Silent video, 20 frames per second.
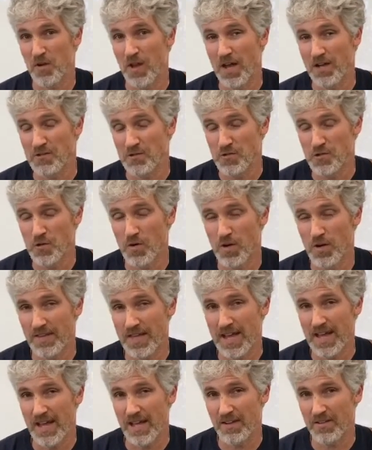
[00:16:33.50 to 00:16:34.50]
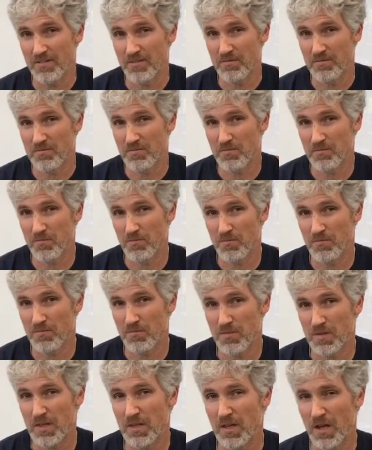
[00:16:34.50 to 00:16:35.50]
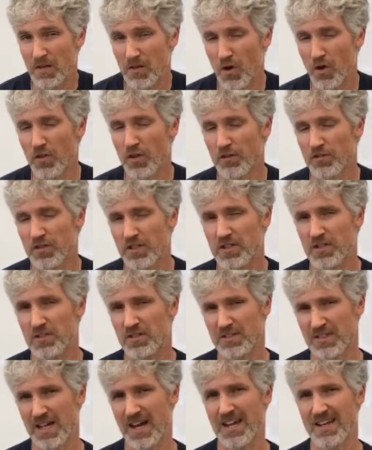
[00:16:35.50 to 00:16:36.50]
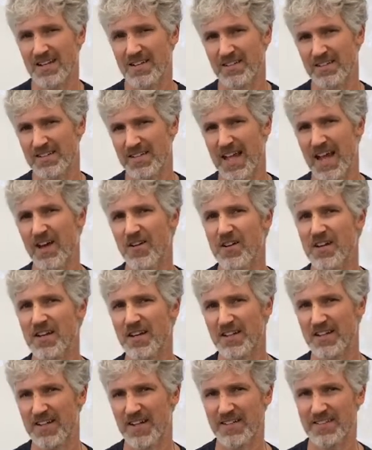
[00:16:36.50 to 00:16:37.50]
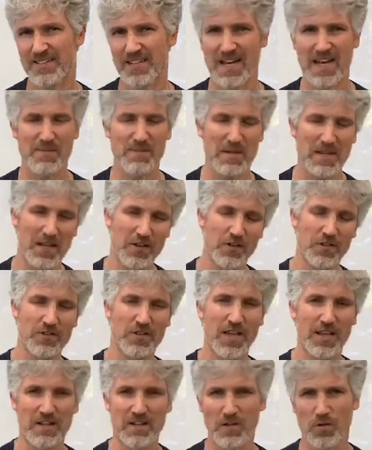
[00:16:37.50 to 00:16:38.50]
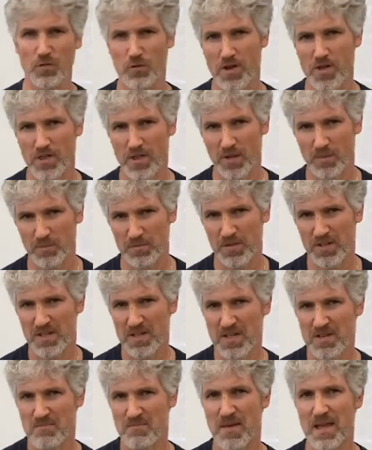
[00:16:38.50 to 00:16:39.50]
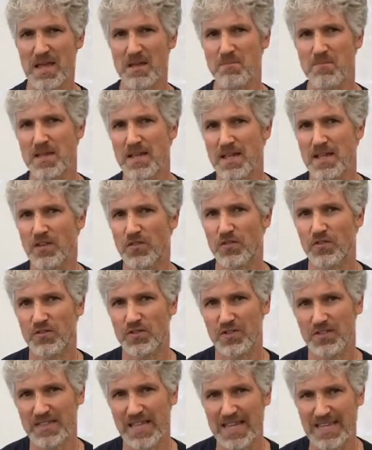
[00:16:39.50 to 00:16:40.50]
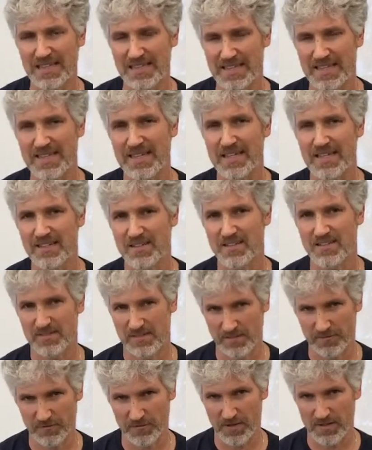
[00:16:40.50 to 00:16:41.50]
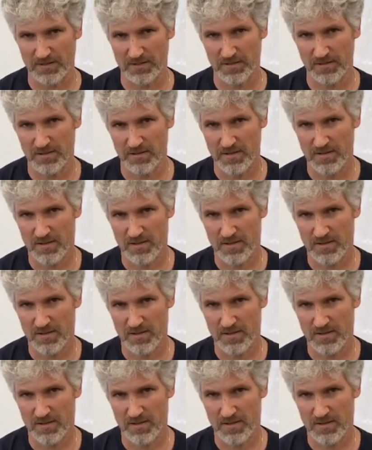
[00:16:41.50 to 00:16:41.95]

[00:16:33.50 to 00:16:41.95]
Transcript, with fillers: How'd you do on that? I know this cut, counting and cut time and understanding the rhythms may be slightly different.